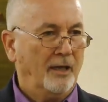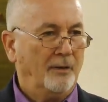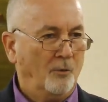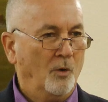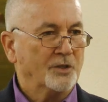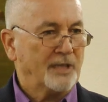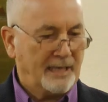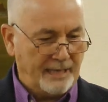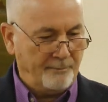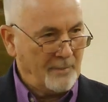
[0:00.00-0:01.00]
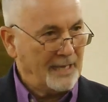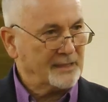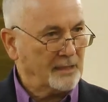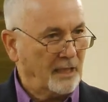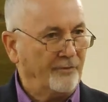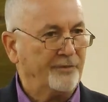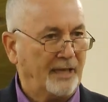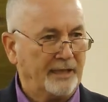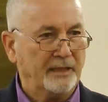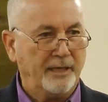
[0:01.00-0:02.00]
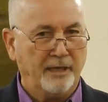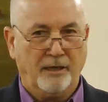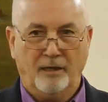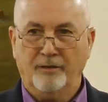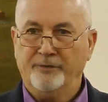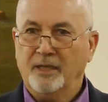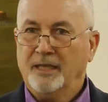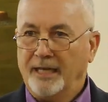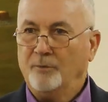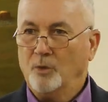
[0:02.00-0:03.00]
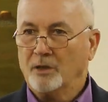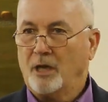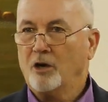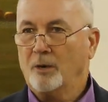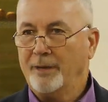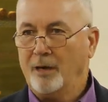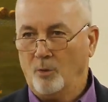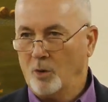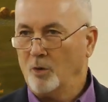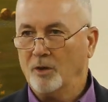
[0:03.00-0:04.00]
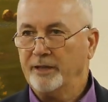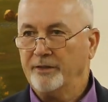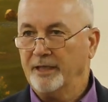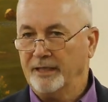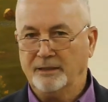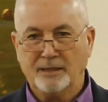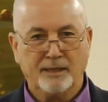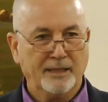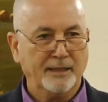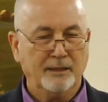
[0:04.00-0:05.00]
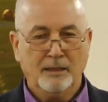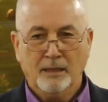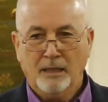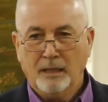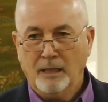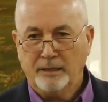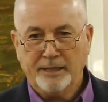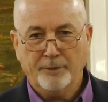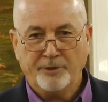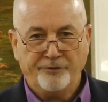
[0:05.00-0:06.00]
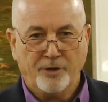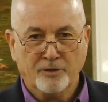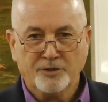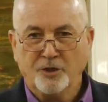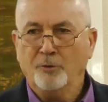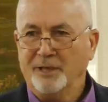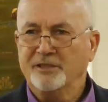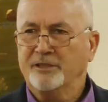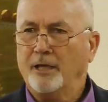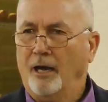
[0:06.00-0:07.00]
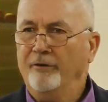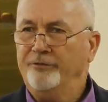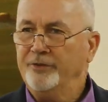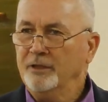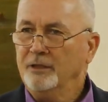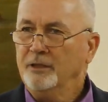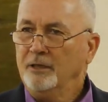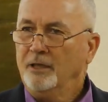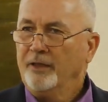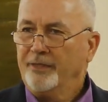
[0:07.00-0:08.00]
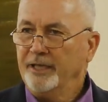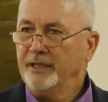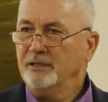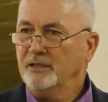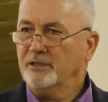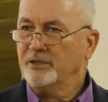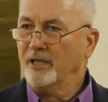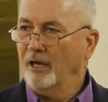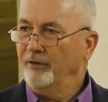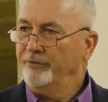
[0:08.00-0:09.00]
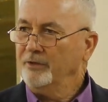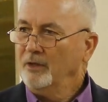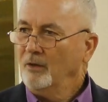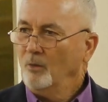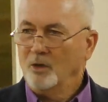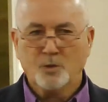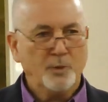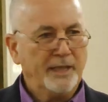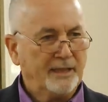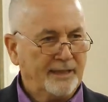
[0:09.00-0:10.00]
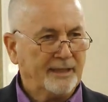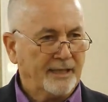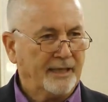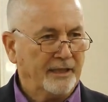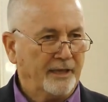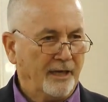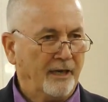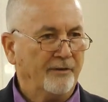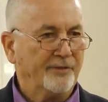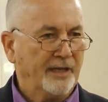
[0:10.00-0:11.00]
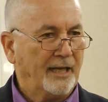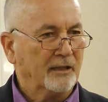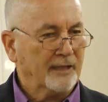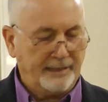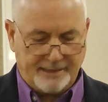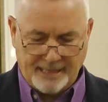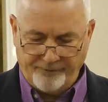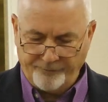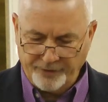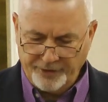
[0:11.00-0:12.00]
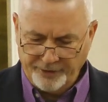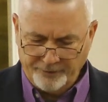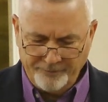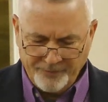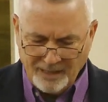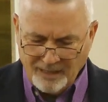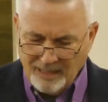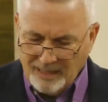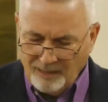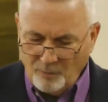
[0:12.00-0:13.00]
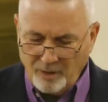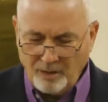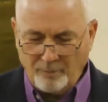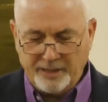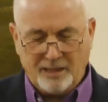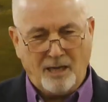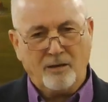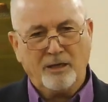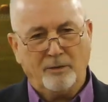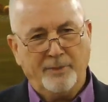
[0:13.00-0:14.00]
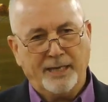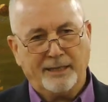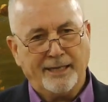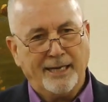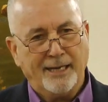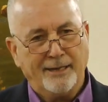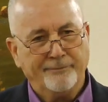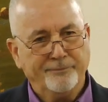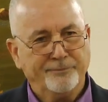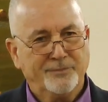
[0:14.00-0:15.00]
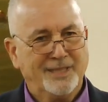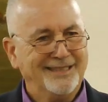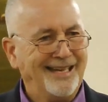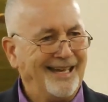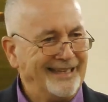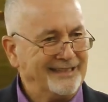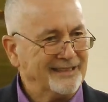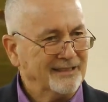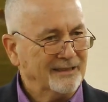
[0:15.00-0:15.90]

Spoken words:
once I get my stuff taken care of, and we're talking about worldly things, I think Tim refers to them as stuff, things and stuff. Once we get that taken care of, then I'll take time for you. And we're going to be talking about a guy tonight.